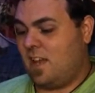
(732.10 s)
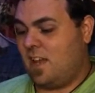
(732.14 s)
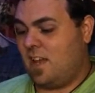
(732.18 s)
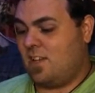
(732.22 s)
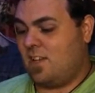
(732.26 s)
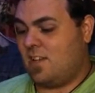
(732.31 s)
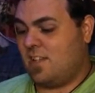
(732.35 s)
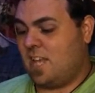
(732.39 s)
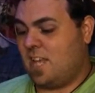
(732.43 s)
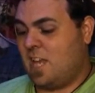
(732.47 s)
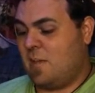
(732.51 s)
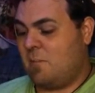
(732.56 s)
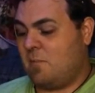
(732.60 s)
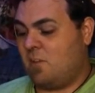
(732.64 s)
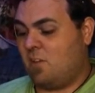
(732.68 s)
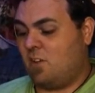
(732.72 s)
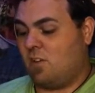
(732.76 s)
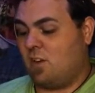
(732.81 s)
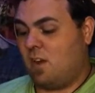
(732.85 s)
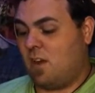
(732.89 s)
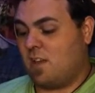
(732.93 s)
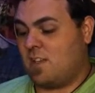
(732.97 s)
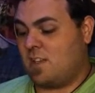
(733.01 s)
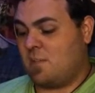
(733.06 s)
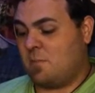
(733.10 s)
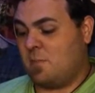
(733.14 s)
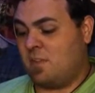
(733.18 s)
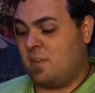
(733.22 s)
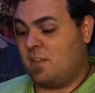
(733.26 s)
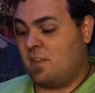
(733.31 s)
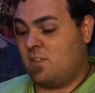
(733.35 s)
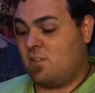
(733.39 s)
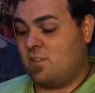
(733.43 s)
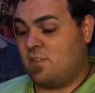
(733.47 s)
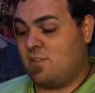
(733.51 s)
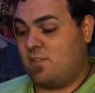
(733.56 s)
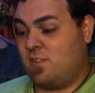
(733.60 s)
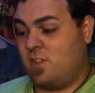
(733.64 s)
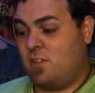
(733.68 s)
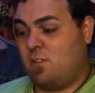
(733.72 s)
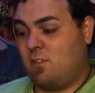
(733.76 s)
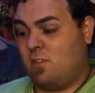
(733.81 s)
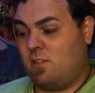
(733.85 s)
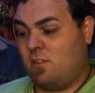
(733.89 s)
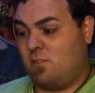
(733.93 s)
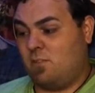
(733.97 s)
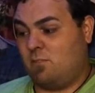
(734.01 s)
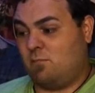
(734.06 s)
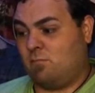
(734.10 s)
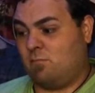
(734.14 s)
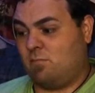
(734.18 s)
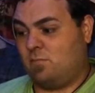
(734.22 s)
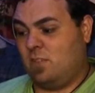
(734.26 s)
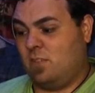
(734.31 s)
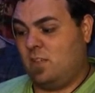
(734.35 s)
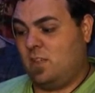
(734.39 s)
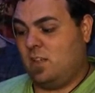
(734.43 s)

I just came across them, and there's a few of them.